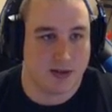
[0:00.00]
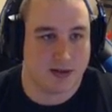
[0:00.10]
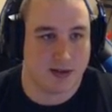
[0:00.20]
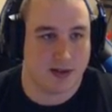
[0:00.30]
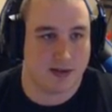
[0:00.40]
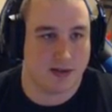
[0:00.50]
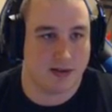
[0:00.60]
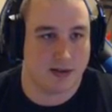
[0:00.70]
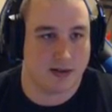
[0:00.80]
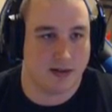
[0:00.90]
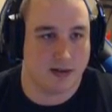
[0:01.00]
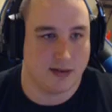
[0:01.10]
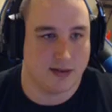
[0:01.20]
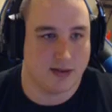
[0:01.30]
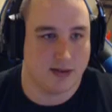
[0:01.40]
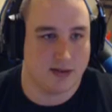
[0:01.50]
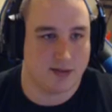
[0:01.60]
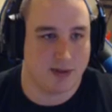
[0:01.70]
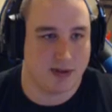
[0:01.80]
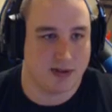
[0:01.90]
So that concludes those
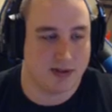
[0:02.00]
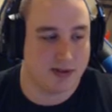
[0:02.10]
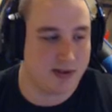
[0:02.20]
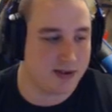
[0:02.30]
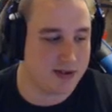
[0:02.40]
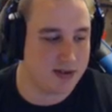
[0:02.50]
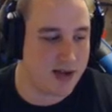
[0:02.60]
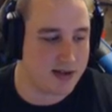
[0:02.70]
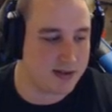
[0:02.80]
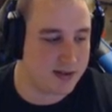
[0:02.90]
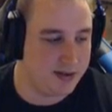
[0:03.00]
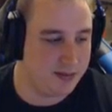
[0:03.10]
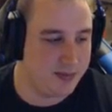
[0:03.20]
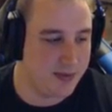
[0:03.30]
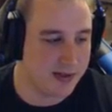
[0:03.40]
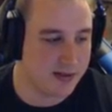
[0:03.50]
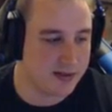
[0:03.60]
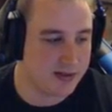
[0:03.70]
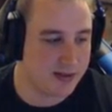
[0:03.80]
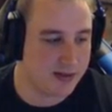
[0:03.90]
builds. Now these last two
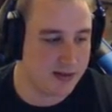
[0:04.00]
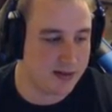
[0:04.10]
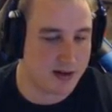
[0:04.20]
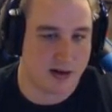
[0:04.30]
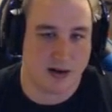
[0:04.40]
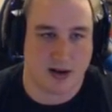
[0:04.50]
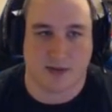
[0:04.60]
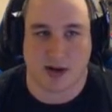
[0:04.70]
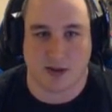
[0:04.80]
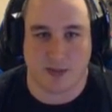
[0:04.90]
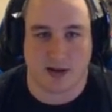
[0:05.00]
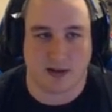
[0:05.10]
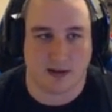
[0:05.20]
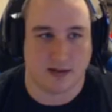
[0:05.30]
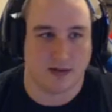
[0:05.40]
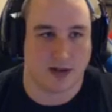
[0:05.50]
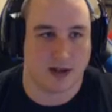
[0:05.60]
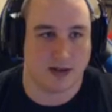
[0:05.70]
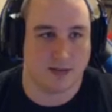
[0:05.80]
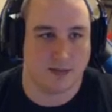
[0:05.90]
builds are not recommended,
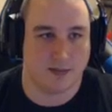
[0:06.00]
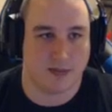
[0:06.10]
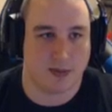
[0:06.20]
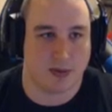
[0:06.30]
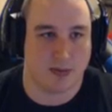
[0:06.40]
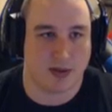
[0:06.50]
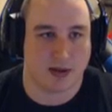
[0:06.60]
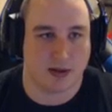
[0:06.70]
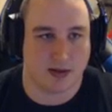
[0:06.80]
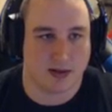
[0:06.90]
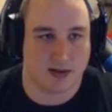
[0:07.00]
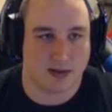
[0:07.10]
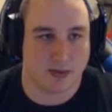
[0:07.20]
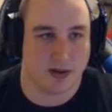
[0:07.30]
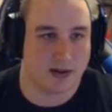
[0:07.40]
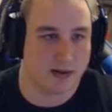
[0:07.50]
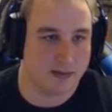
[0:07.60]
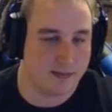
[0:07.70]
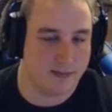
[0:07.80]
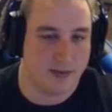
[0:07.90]
okay? People have been like, oh, does this work?
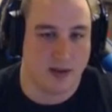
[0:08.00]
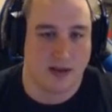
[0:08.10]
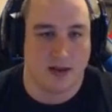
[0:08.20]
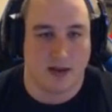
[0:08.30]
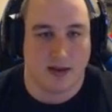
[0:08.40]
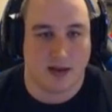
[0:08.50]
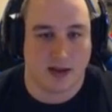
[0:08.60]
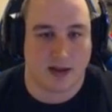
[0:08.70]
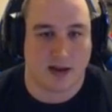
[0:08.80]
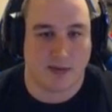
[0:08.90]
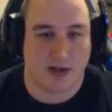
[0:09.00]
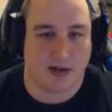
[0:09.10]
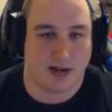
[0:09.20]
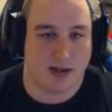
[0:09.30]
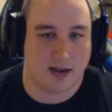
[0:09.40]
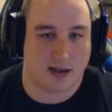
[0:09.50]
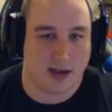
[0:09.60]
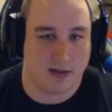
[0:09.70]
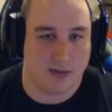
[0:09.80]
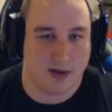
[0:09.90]
Yeah, I mean, it
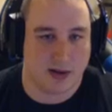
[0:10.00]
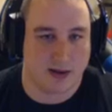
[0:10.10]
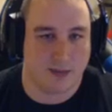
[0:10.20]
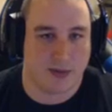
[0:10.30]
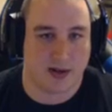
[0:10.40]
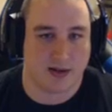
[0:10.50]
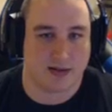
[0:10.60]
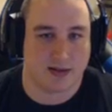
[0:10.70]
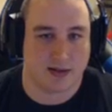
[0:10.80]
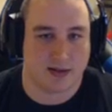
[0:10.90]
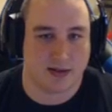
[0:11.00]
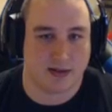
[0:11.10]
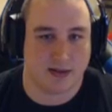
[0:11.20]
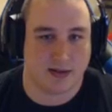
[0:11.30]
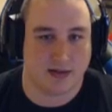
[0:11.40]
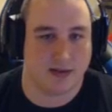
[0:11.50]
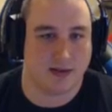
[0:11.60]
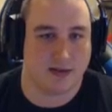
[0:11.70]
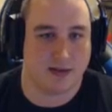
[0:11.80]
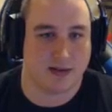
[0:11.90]
can work, but
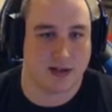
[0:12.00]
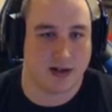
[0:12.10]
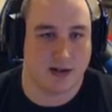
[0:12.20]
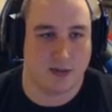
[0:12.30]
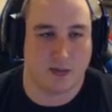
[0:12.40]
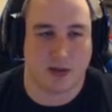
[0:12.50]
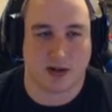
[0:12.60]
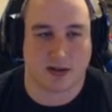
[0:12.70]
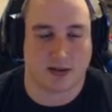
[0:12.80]
it's not gonna work